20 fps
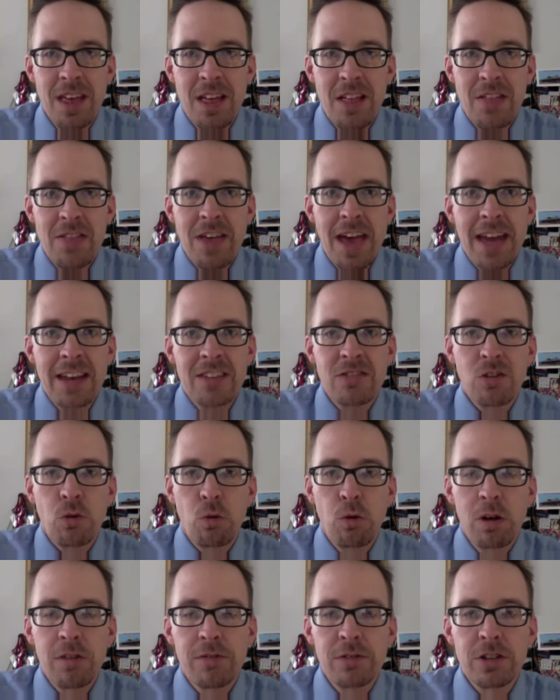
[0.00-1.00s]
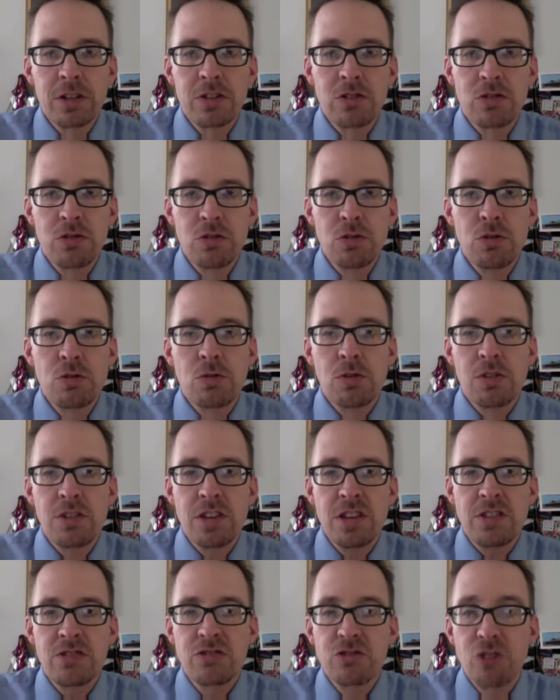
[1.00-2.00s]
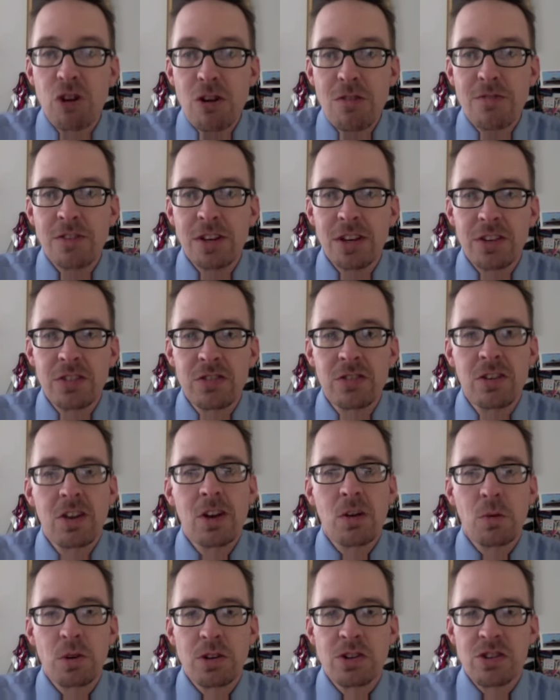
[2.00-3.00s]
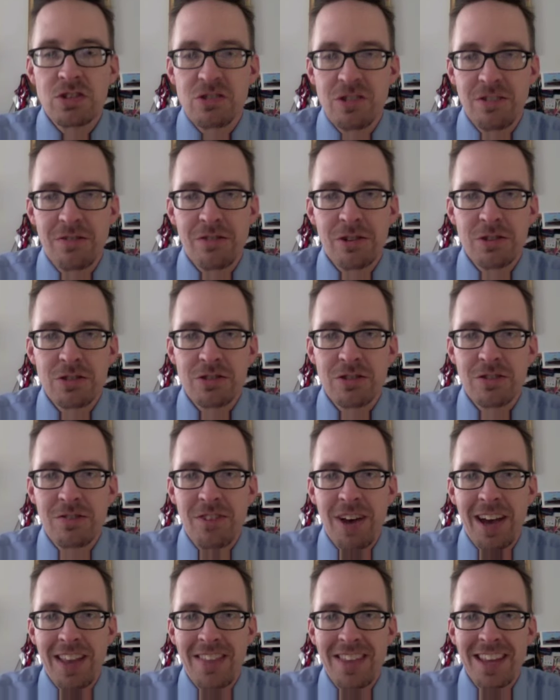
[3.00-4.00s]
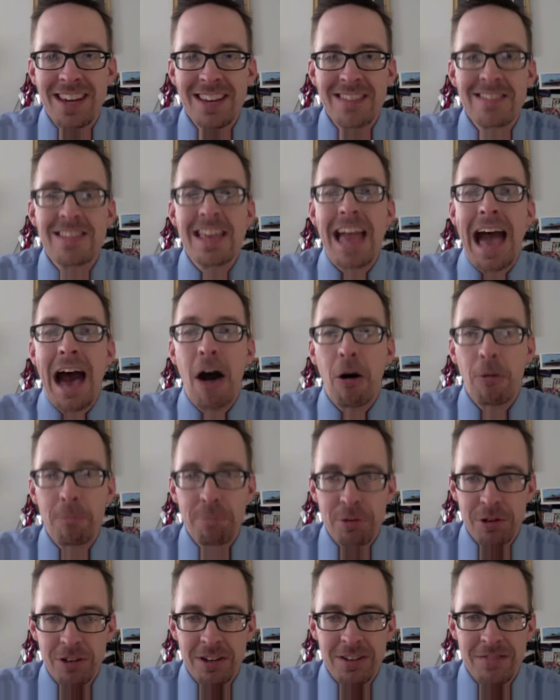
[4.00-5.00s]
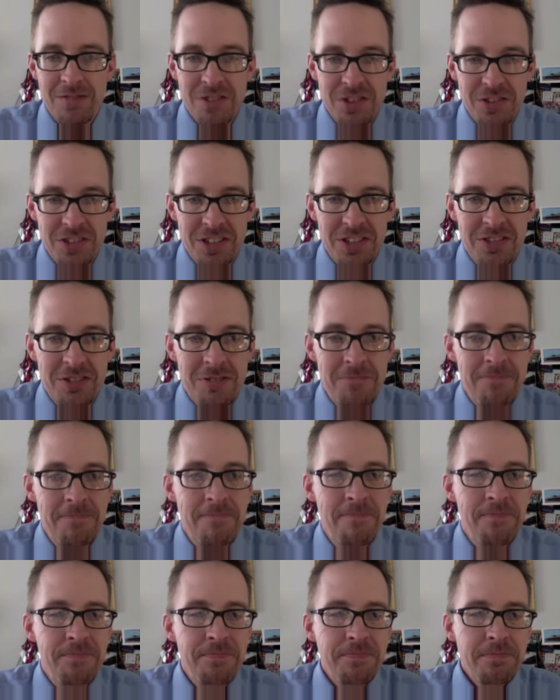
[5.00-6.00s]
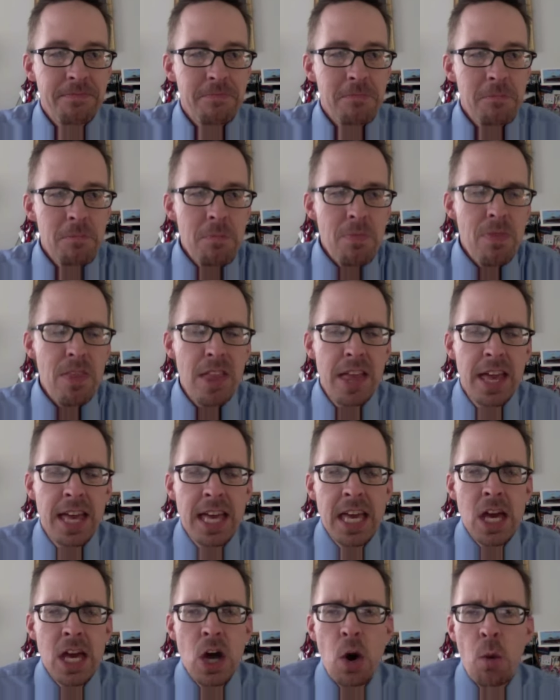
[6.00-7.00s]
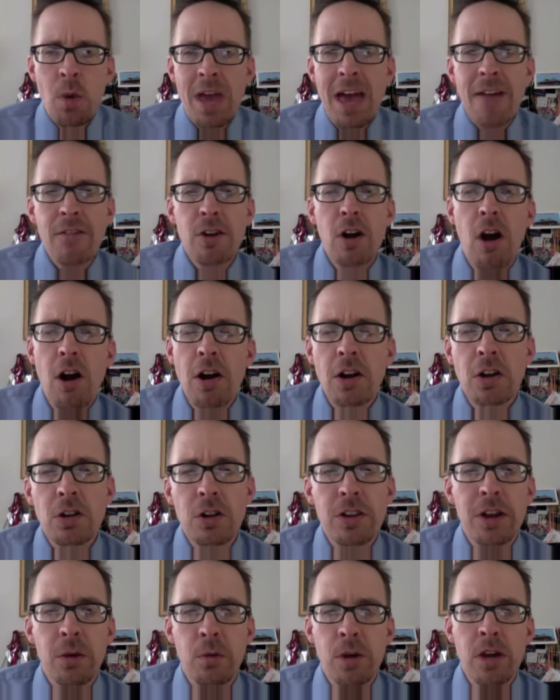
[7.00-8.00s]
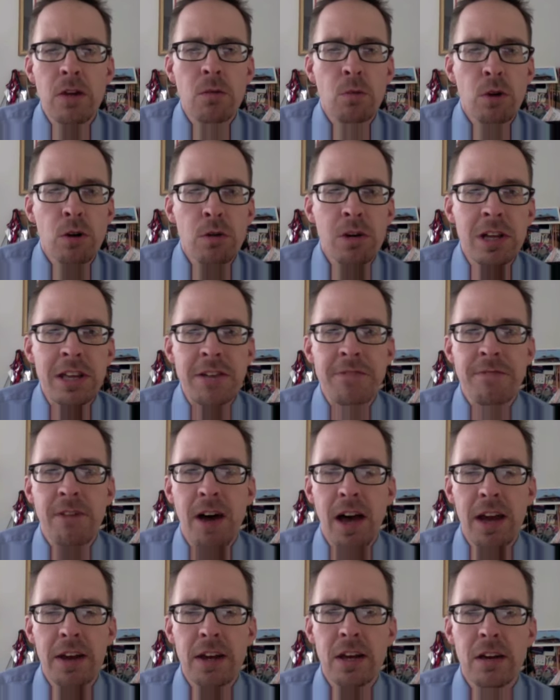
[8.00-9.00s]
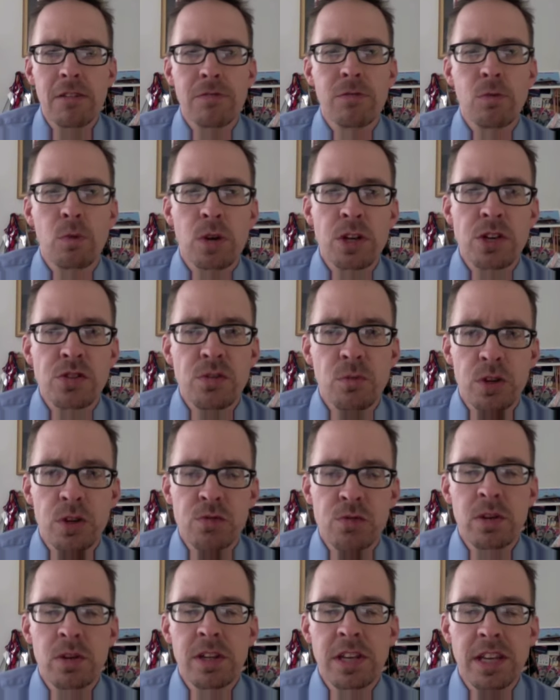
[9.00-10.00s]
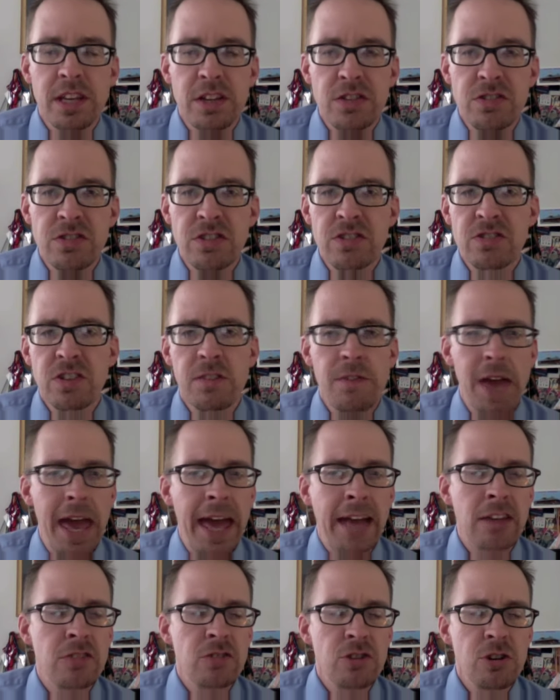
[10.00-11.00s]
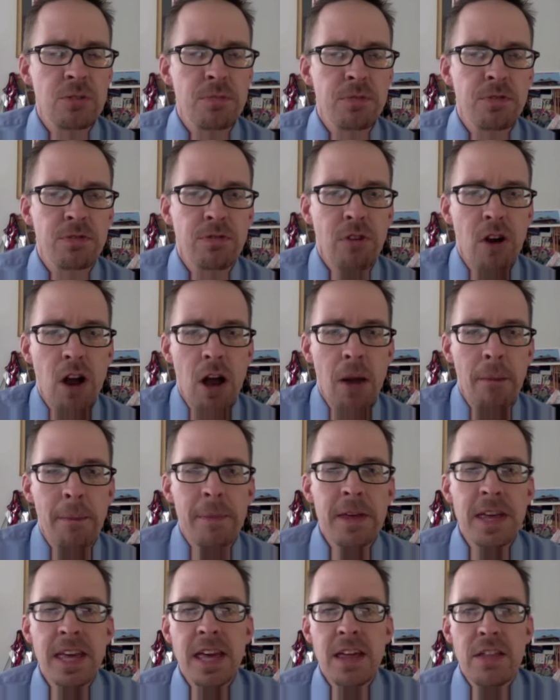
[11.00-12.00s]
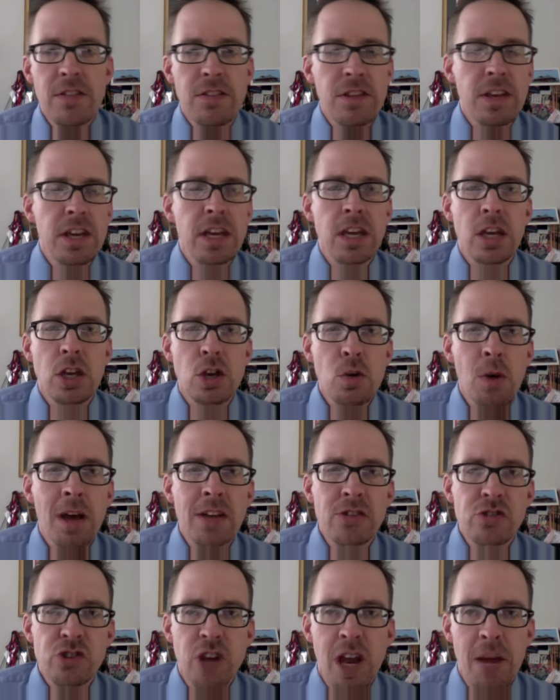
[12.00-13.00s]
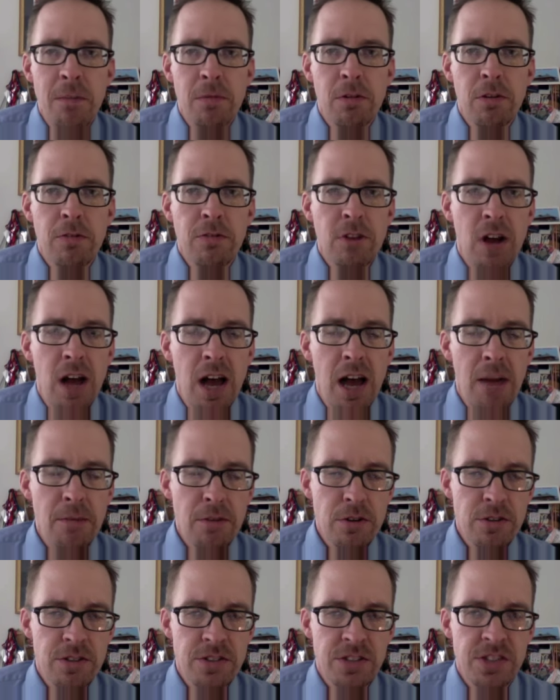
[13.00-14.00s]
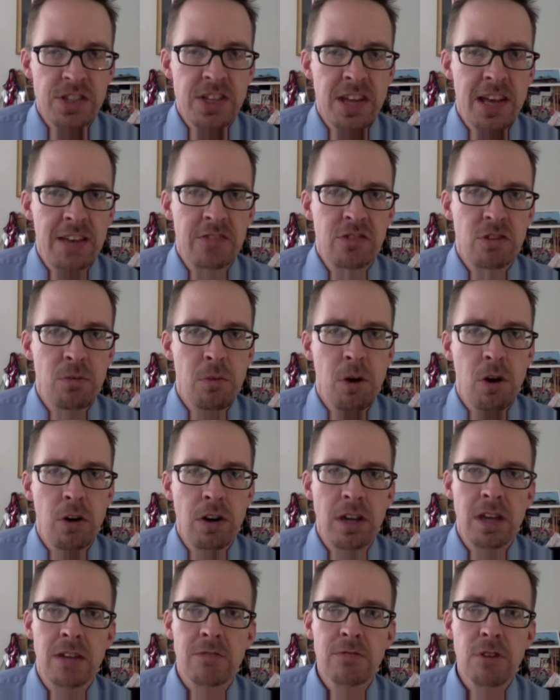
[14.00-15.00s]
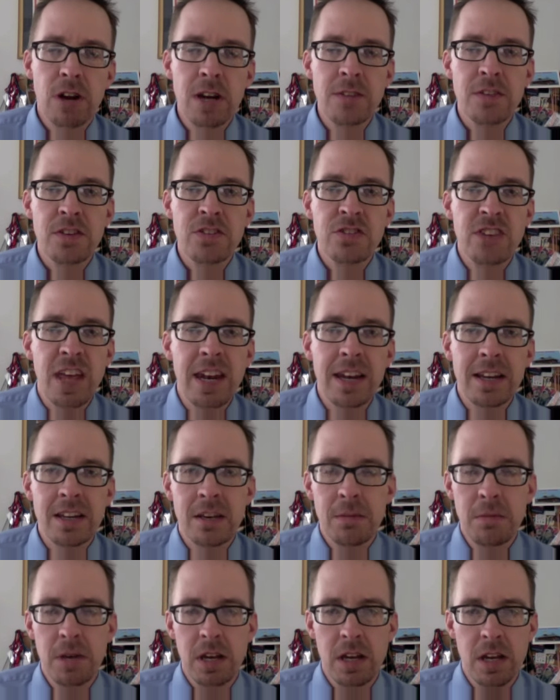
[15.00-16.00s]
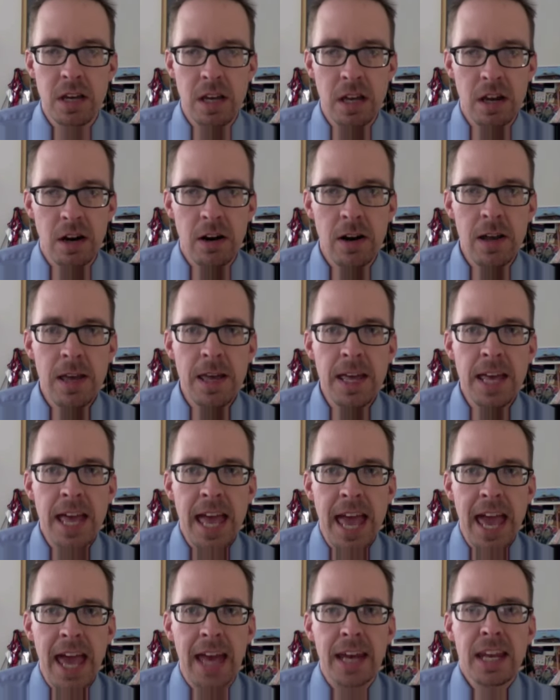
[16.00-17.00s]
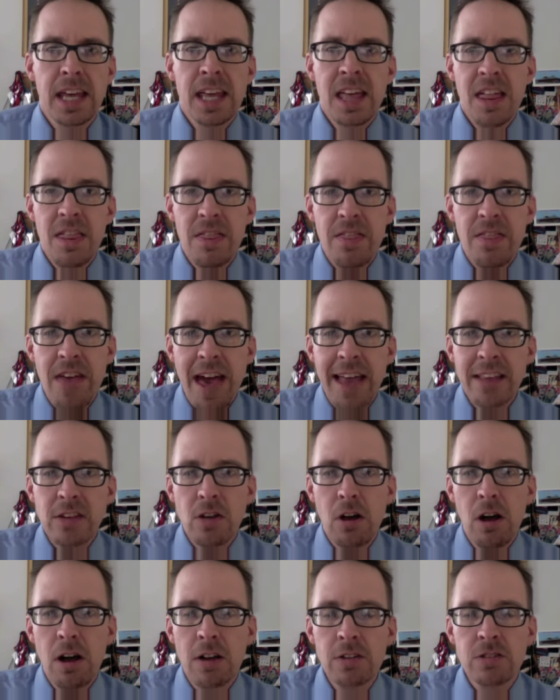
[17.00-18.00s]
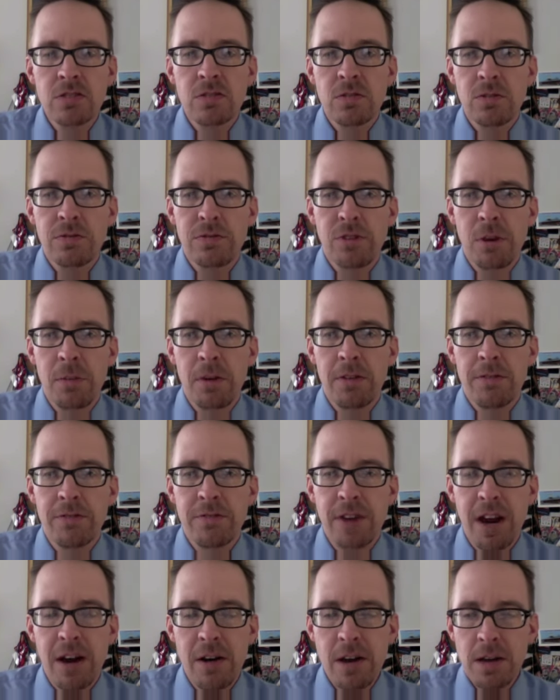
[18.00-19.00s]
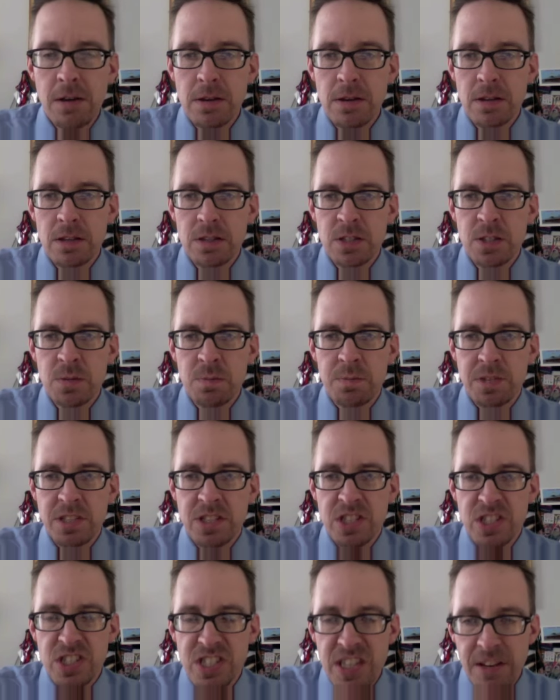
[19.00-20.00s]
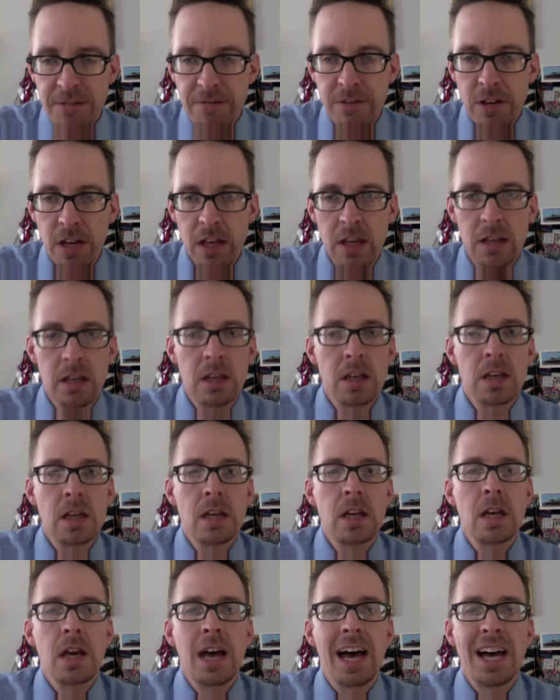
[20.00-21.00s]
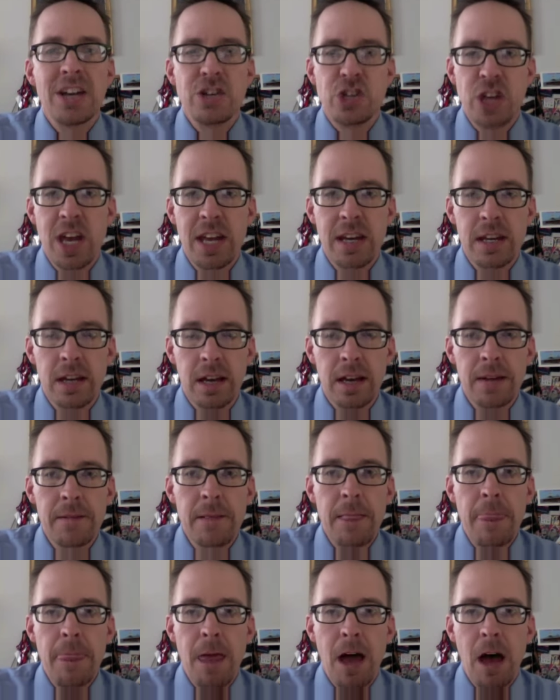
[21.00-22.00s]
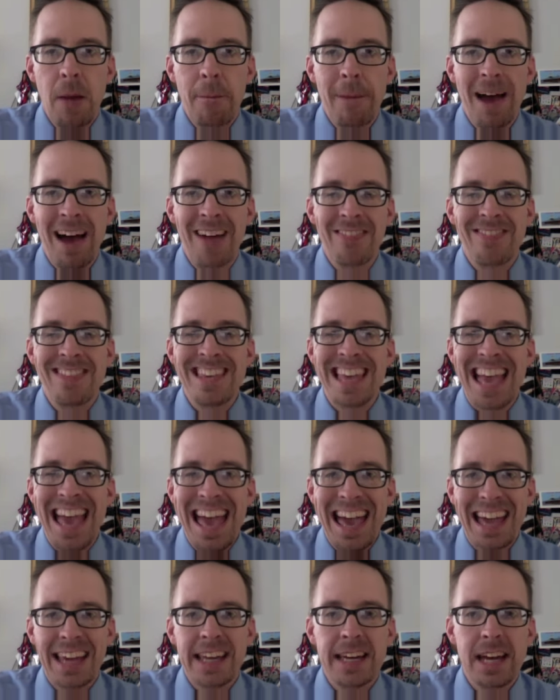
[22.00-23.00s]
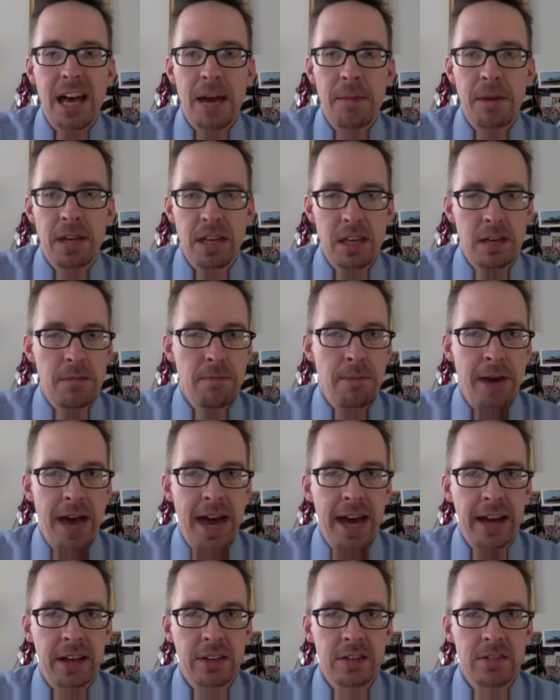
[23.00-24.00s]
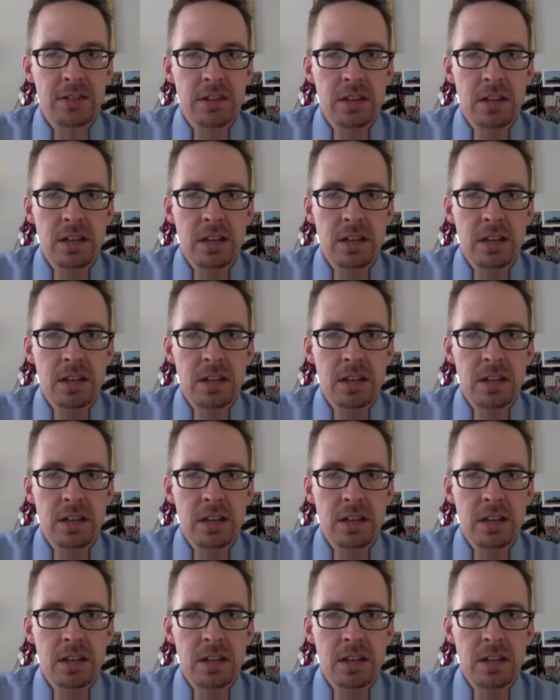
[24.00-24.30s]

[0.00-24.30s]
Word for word: that is equivalent to the service which is diversified, that is the output of the system we have an article that we, we're really fond of, which, which really consists of excerpts from the U.S. Chamber of Commerce's testimony in front of a Senate committee here. And that talks from a very specific agenda about the economic impacts